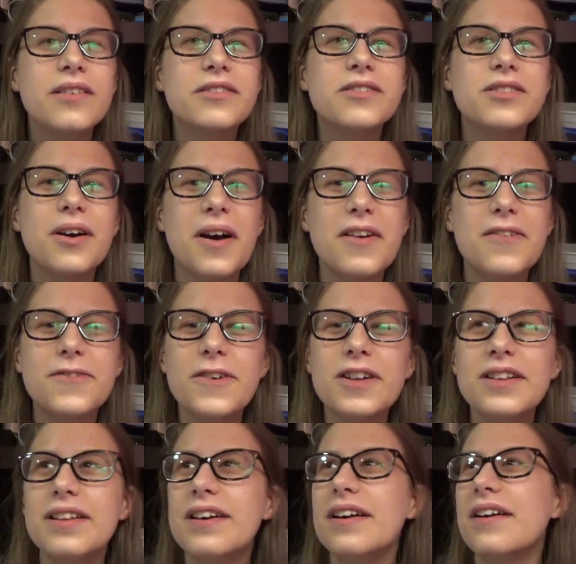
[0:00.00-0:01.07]
So I
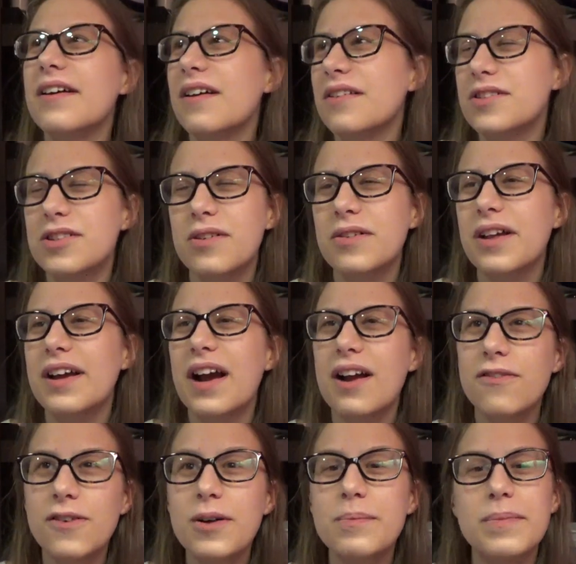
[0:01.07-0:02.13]
felt
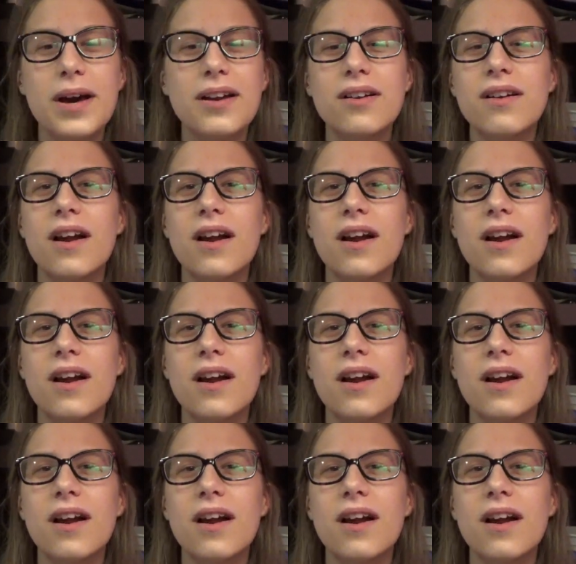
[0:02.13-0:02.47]
better